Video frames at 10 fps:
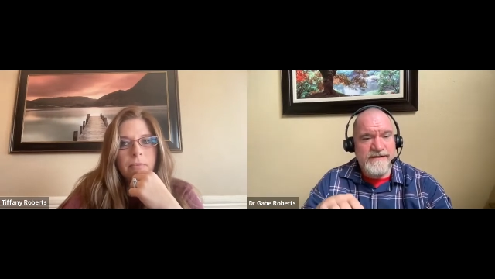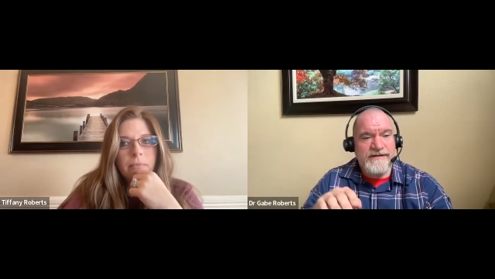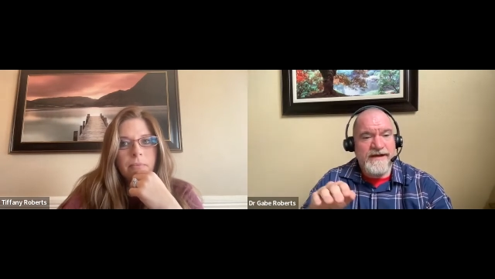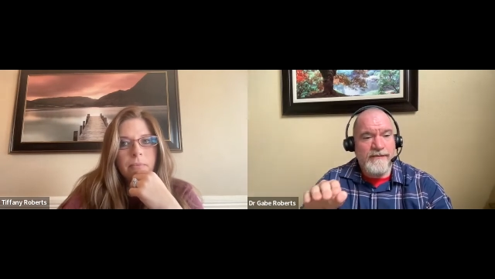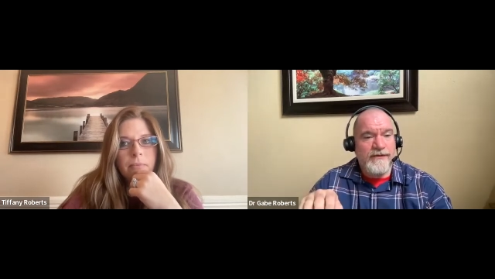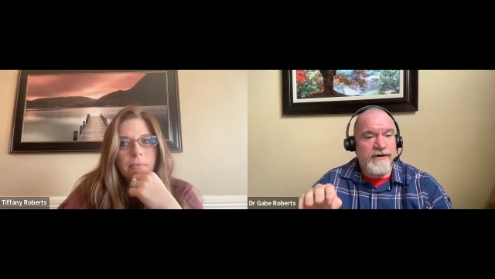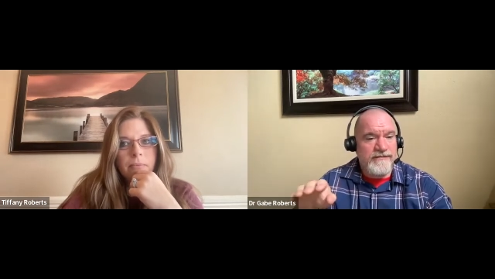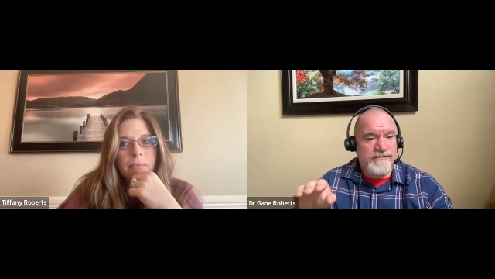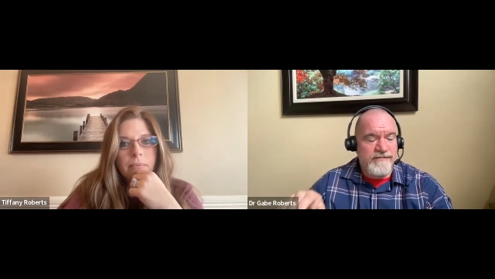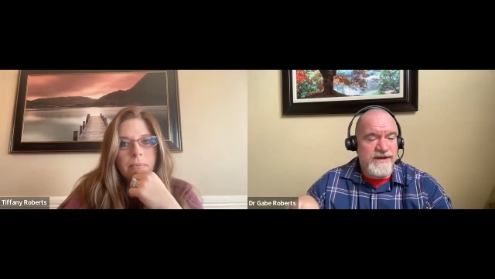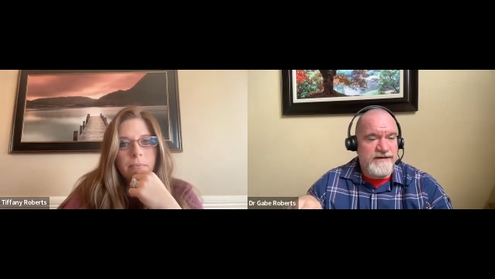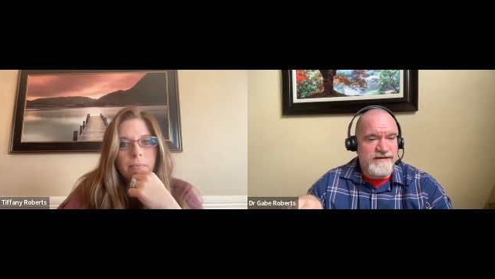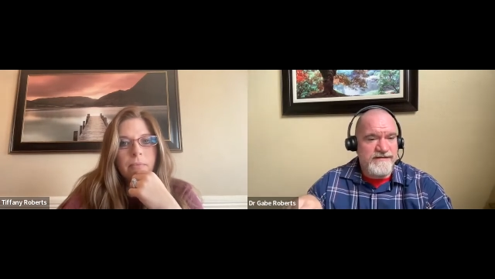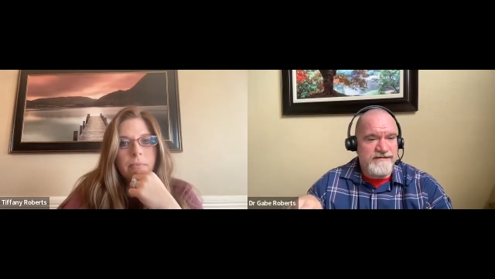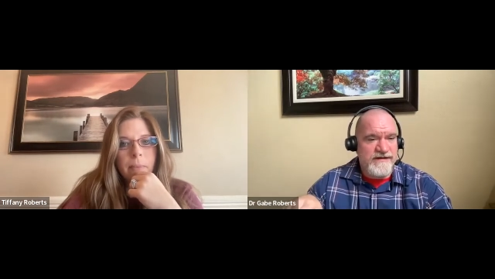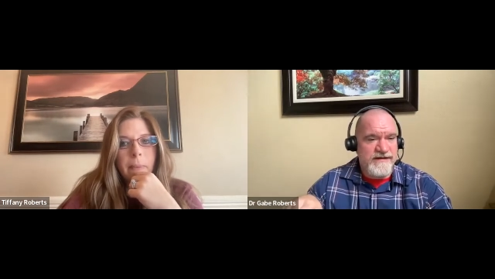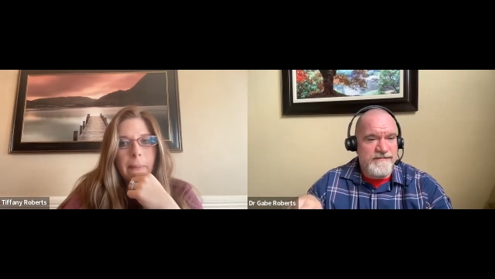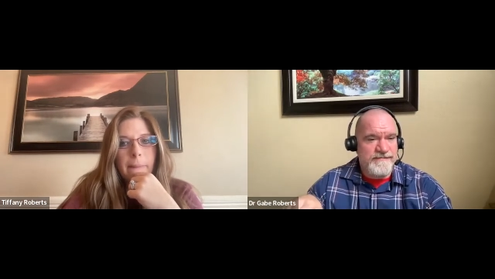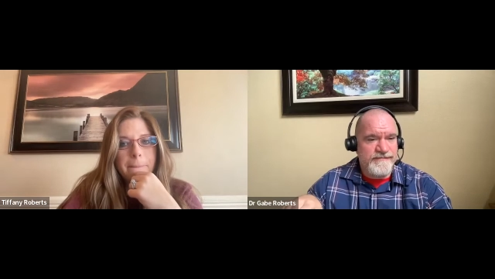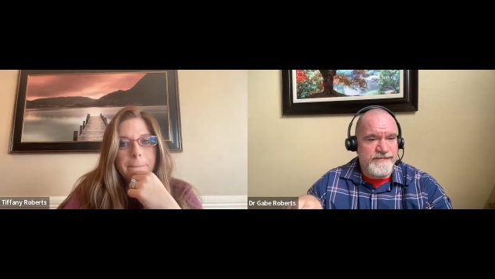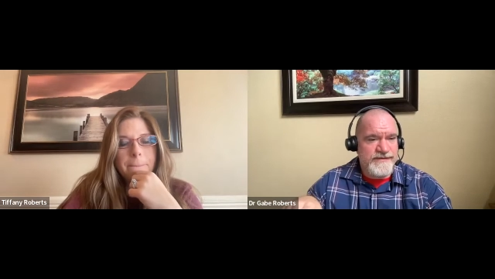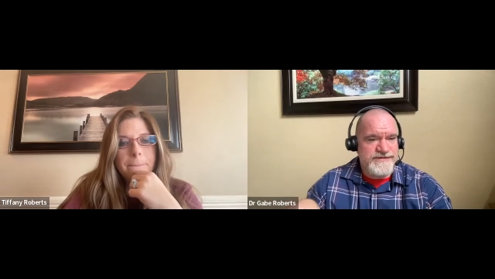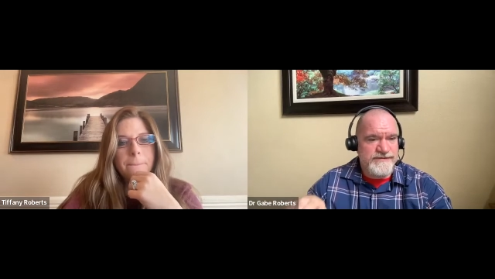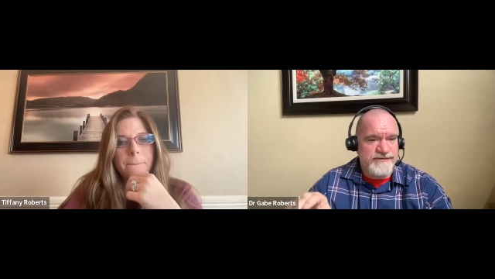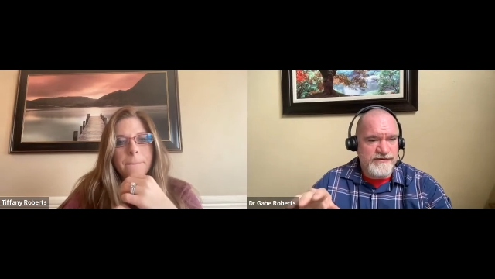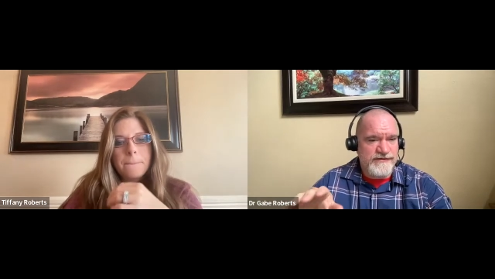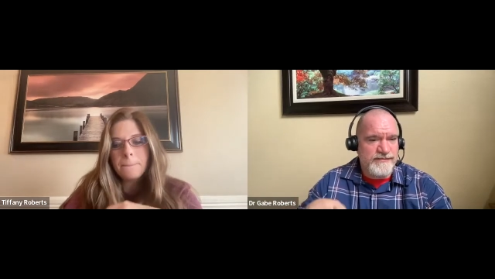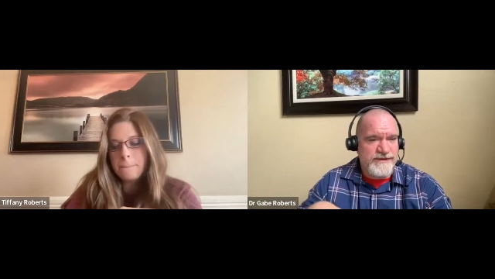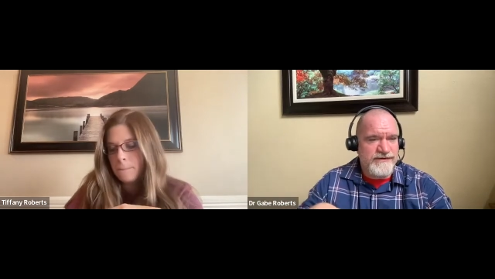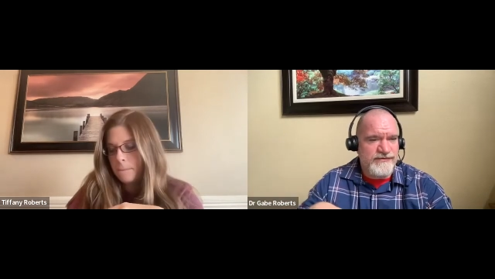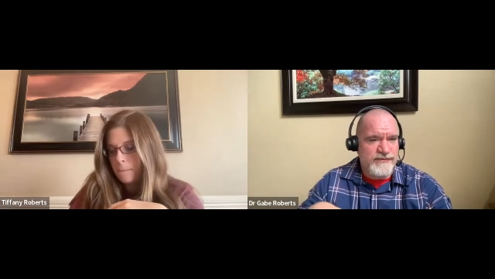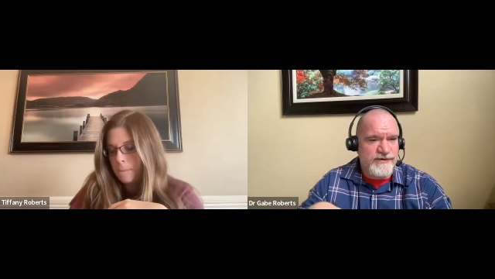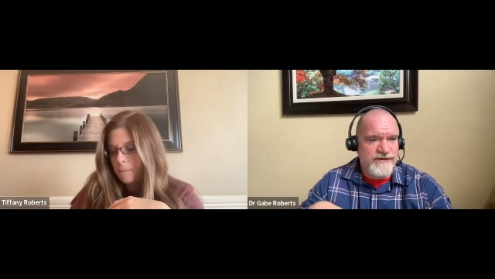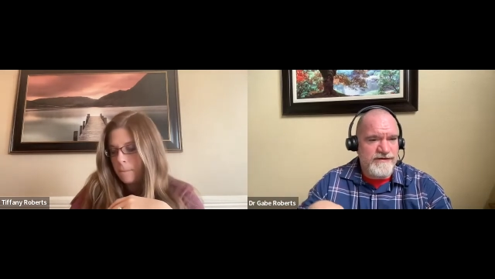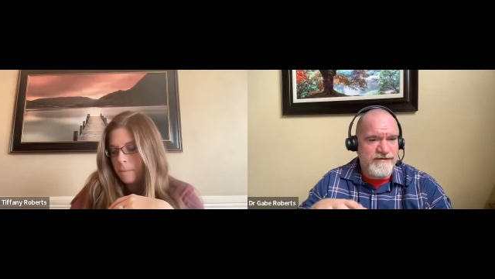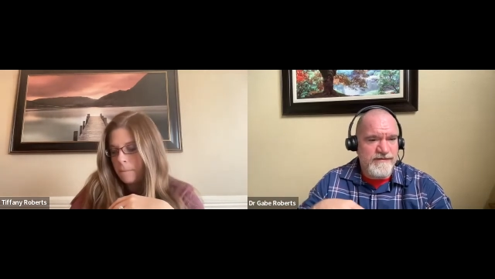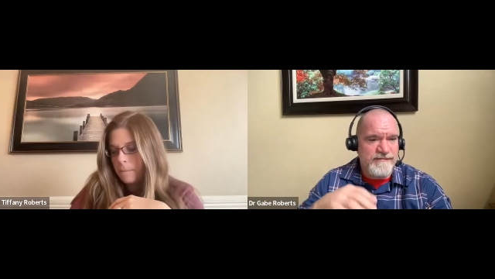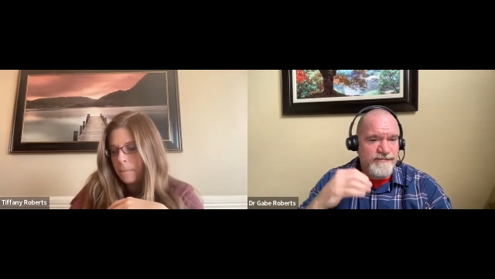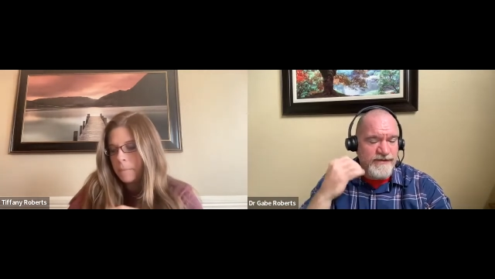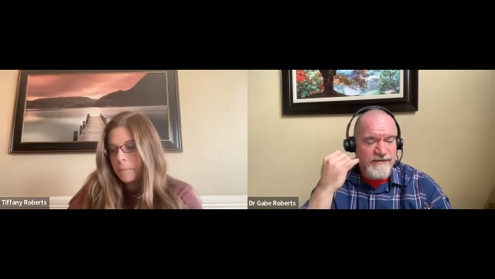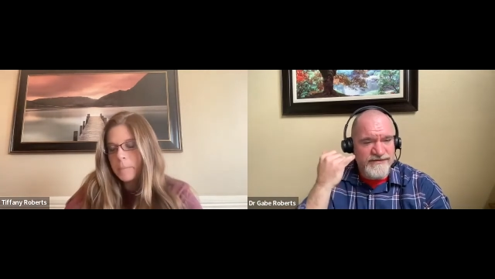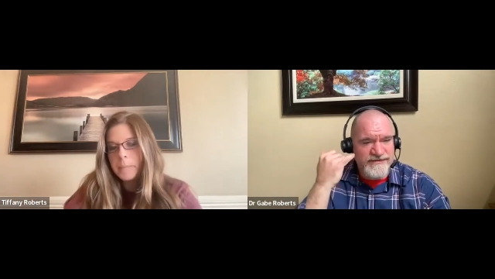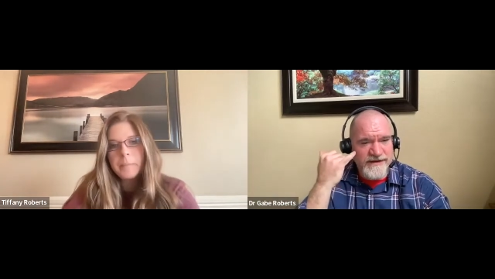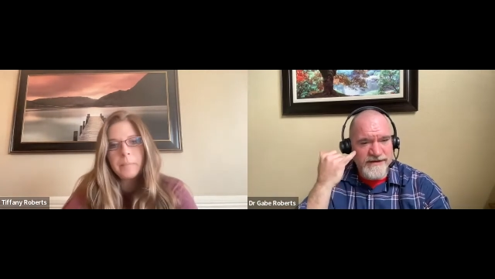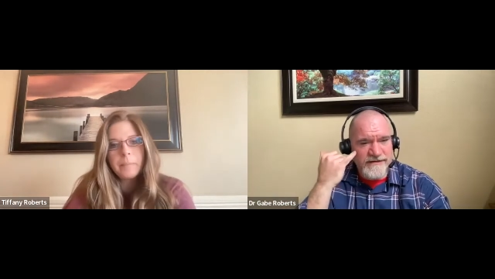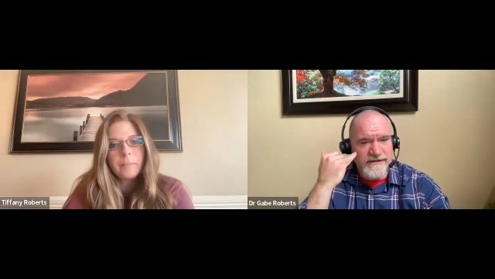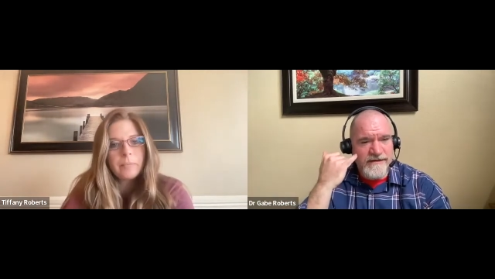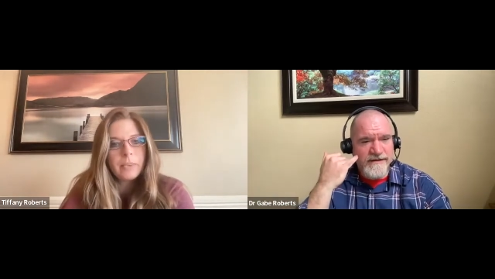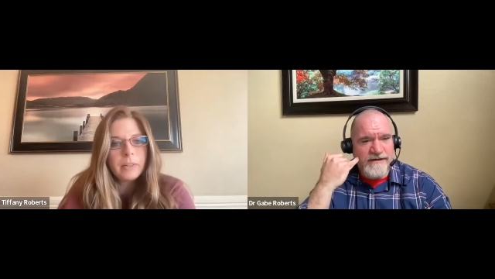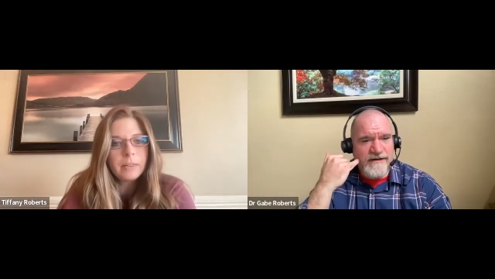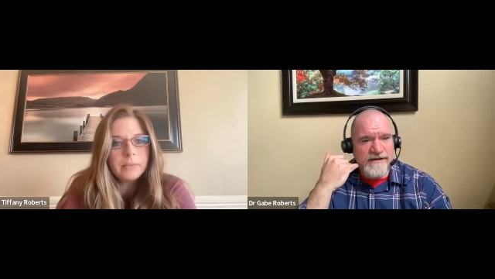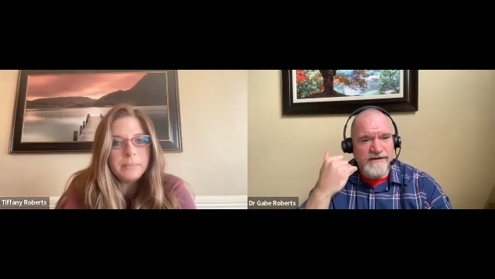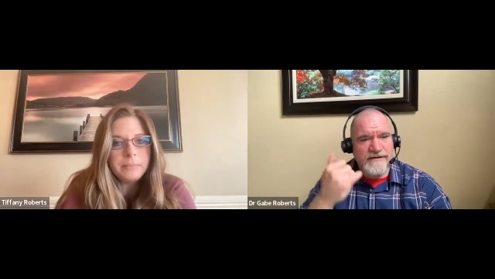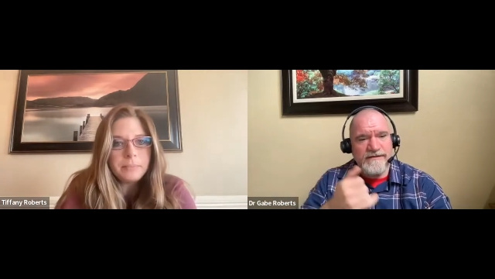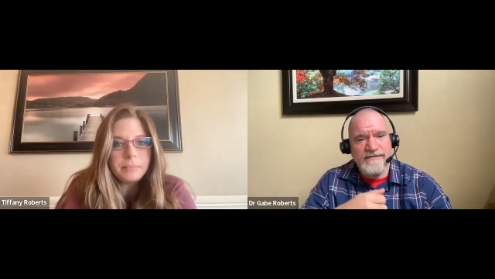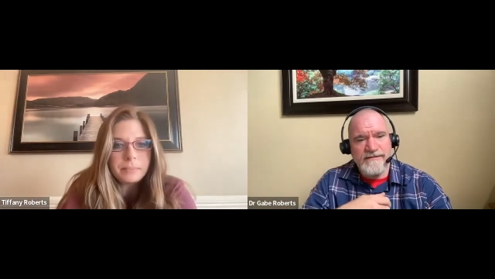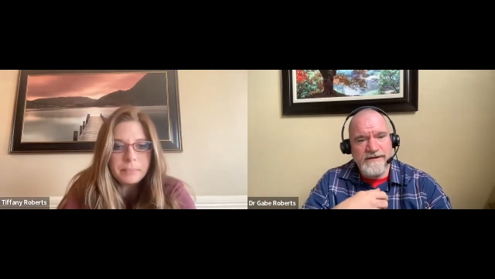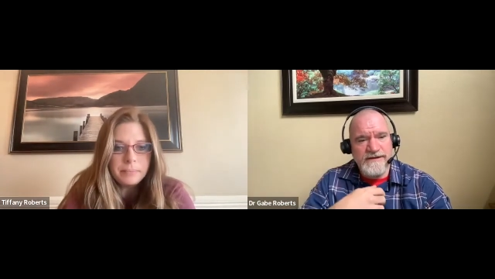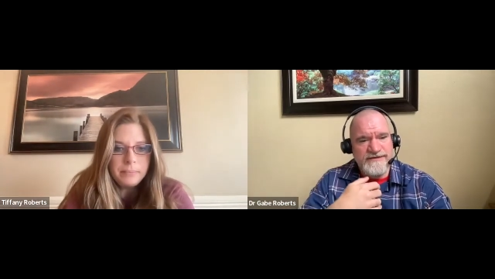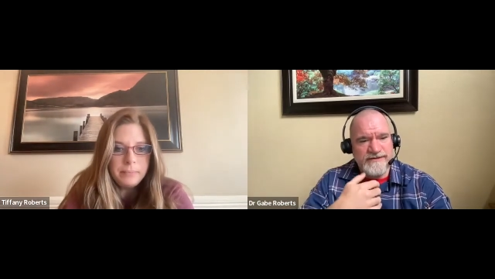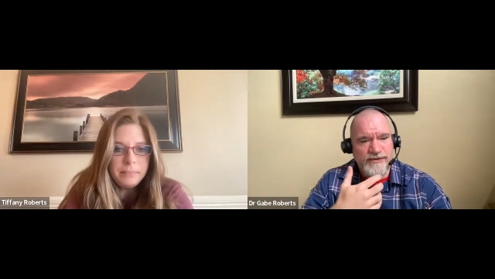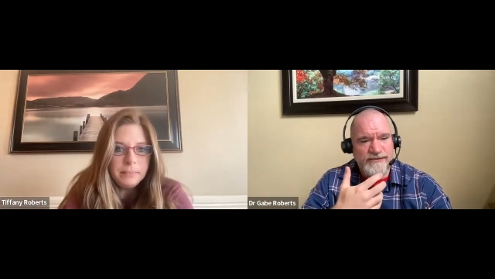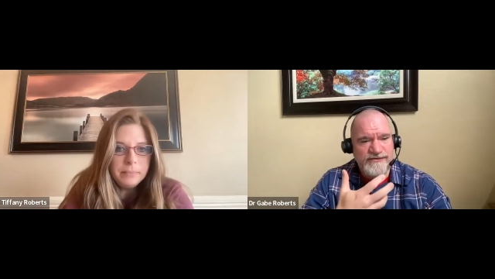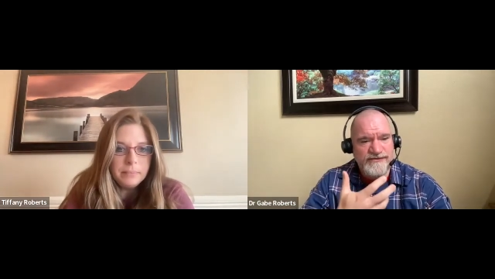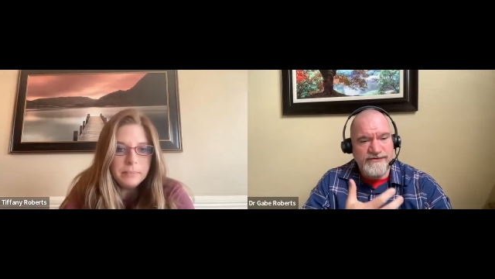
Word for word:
Speaker 1: that were not met at the time. So Dr. Peter's work, if I'm not mistaken, uh, his approach is